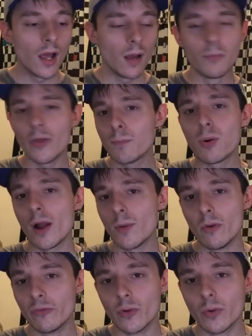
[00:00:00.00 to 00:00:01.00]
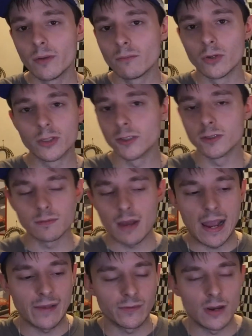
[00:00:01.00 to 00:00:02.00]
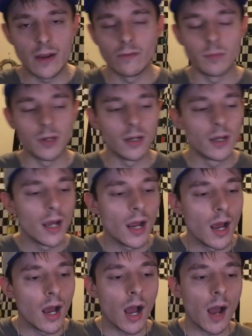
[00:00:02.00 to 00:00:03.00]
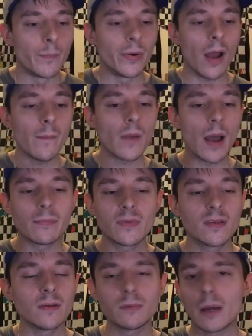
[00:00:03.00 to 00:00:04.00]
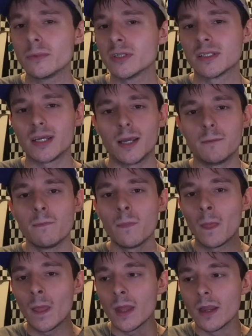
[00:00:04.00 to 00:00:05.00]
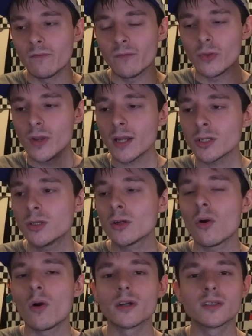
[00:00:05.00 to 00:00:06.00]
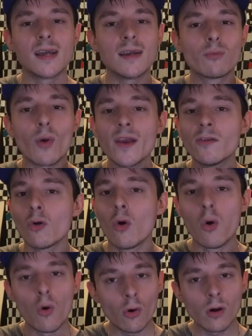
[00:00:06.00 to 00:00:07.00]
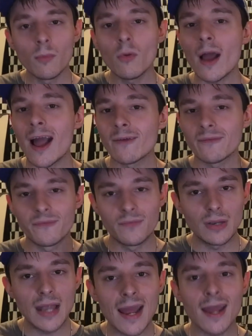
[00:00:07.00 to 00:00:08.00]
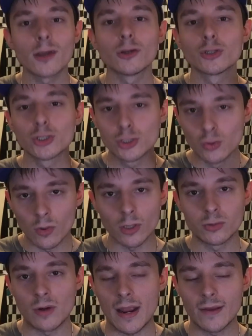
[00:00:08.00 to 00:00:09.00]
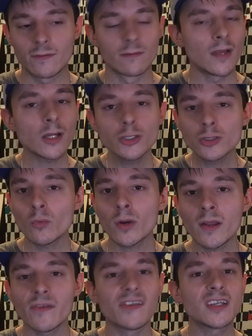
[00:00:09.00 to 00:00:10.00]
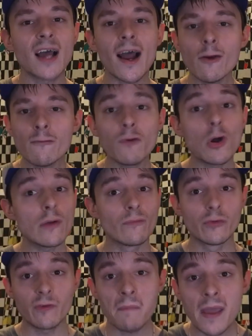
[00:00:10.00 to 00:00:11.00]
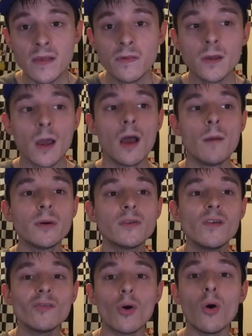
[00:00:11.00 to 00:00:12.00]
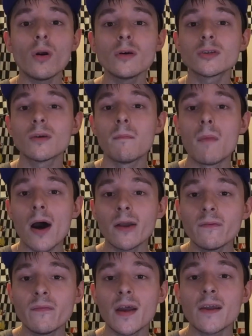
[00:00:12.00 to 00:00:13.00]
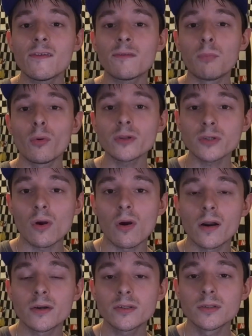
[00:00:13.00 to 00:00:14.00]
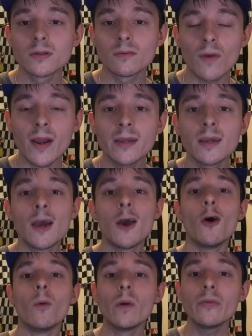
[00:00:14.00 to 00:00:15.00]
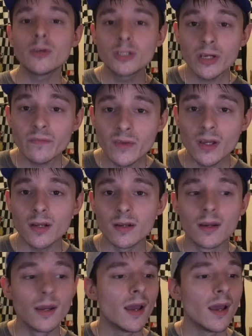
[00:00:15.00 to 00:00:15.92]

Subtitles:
But they probably won't do it, which is asinine to me. But I'm just saying, for the next-gen cars, they race horrible at flat, short tracks. That's just what it is. The tire fall-off was amazing, but these cars are modified sports cars, right, with shifting.